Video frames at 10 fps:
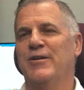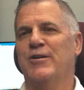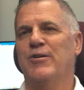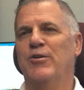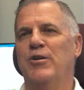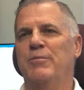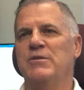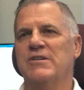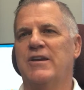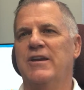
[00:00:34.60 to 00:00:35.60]
growing up
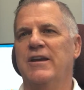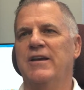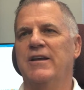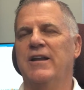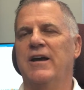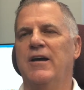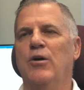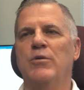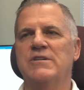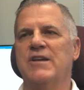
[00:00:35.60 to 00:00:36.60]
as a kid, I
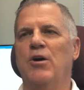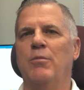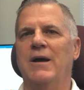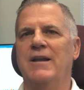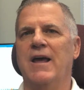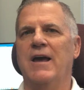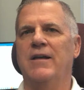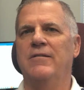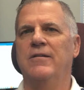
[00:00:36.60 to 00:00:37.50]
always helped my dad.